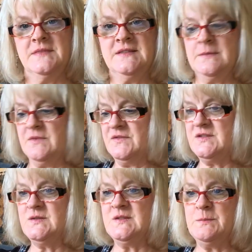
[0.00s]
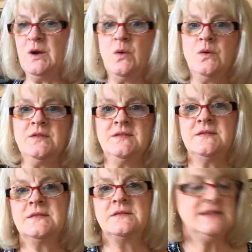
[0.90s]
some of Susan
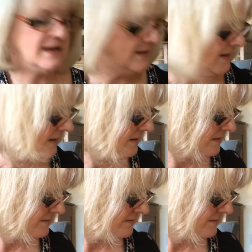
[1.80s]
McCord's technique.